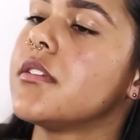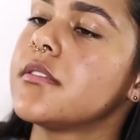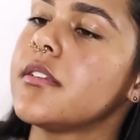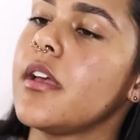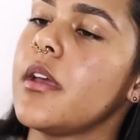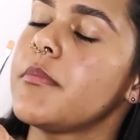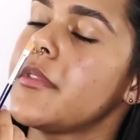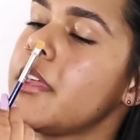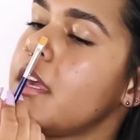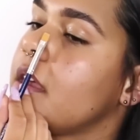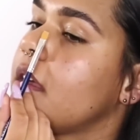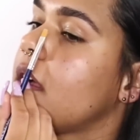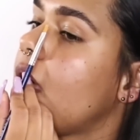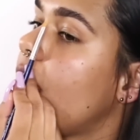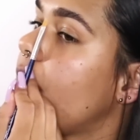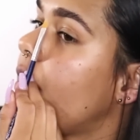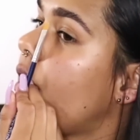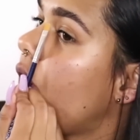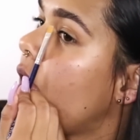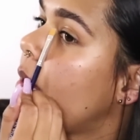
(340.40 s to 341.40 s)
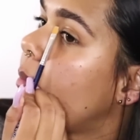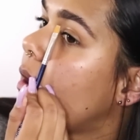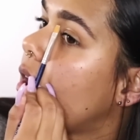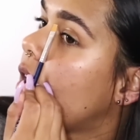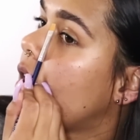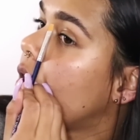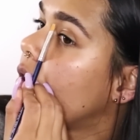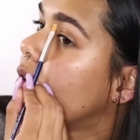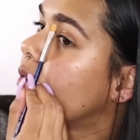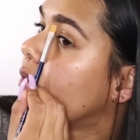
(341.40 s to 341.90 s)
Same thing at the
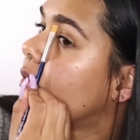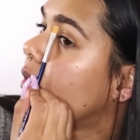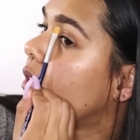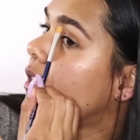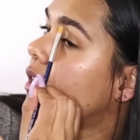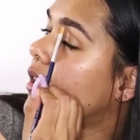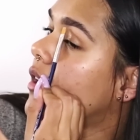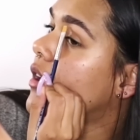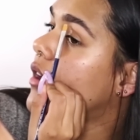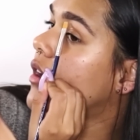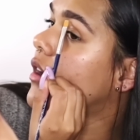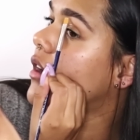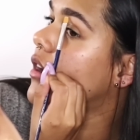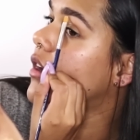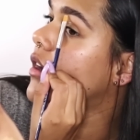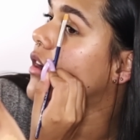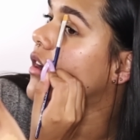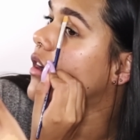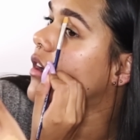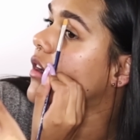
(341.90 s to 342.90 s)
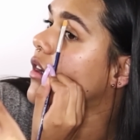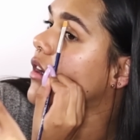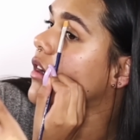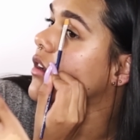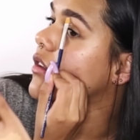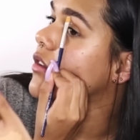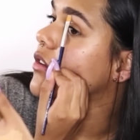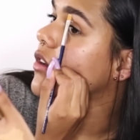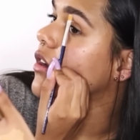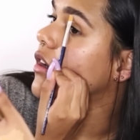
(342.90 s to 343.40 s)
eyebrow,
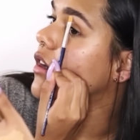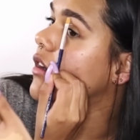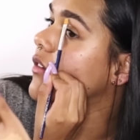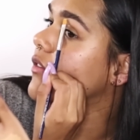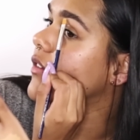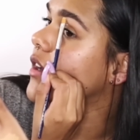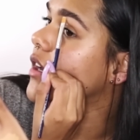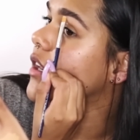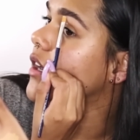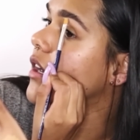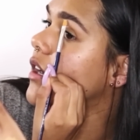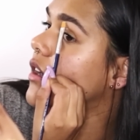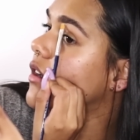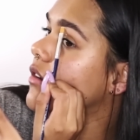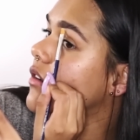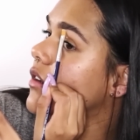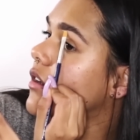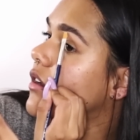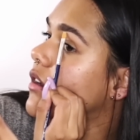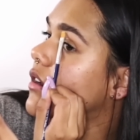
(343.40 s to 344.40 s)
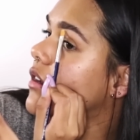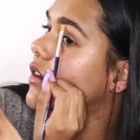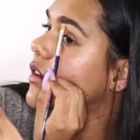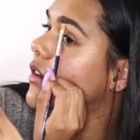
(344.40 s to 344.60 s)
just carving it out.